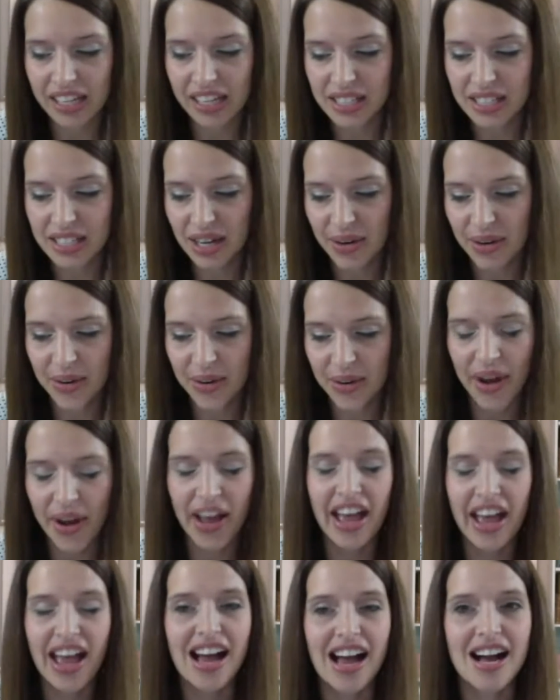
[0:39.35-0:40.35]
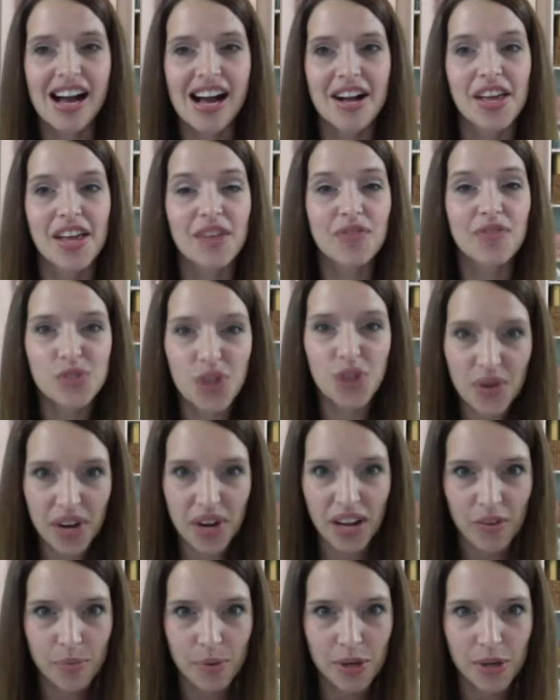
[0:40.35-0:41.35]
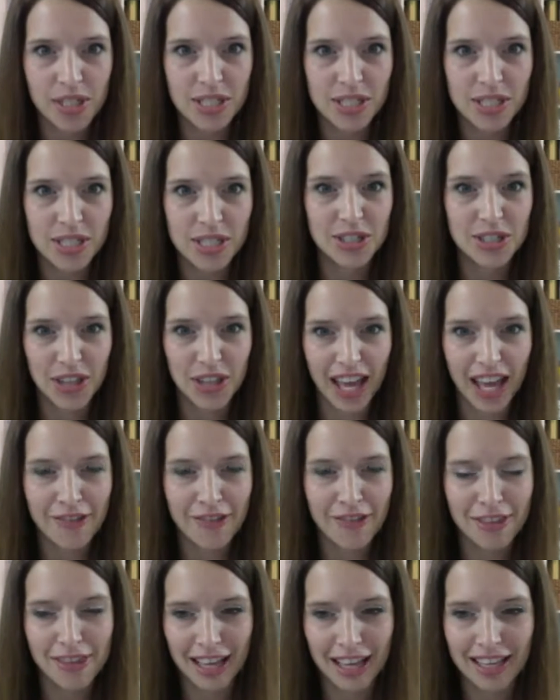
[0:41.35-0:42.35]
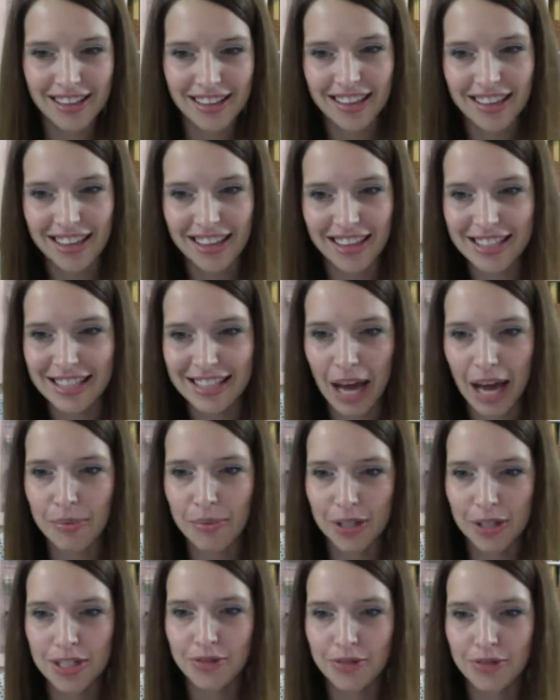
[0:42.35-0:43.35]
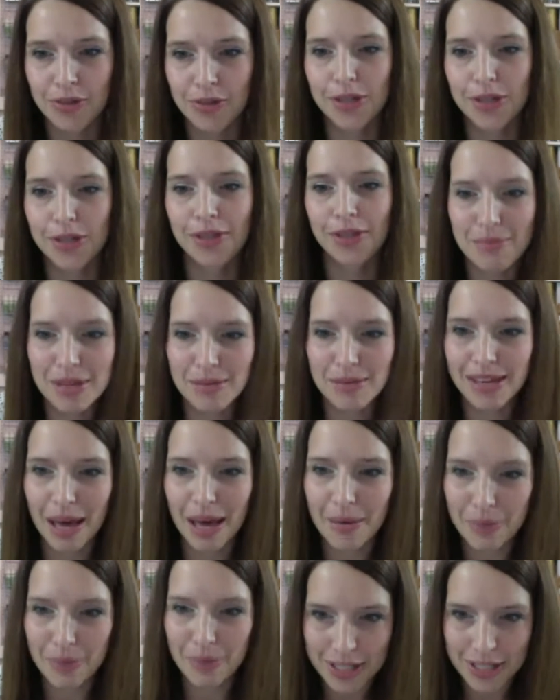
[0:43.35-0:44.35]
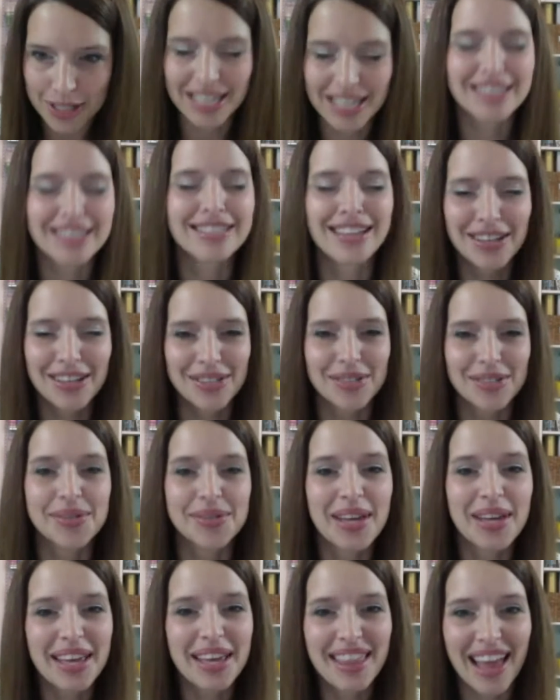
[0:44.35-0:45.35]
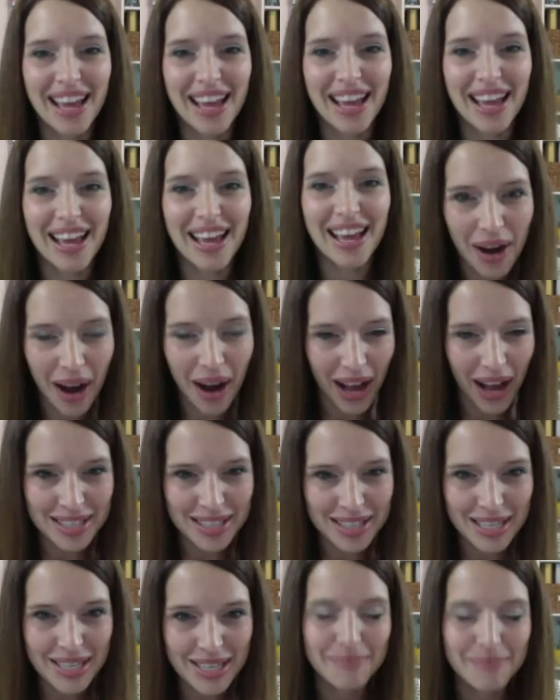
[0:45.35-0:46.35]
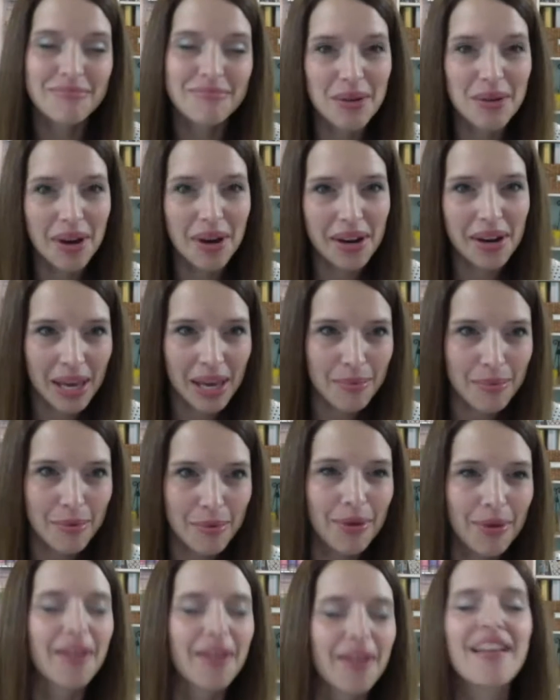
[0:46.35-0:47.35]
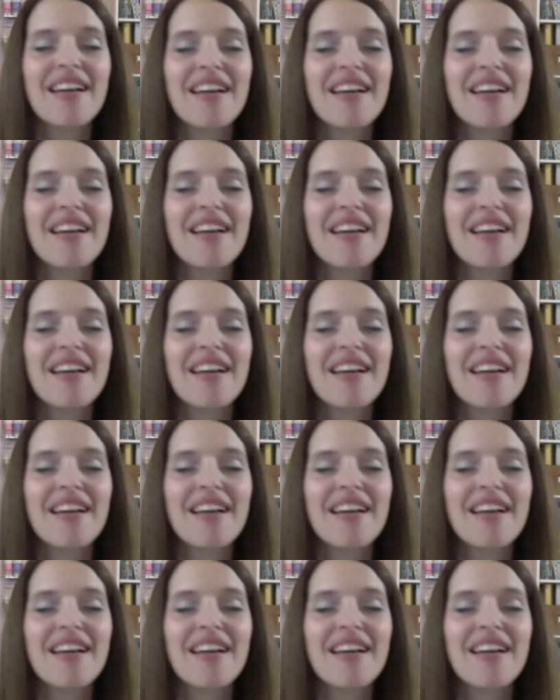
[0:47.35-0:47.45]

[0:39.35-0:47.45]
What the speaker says: So if you don't have a person in your life that's that person for you, let me be that person and tell you that you are awesome, you are capable,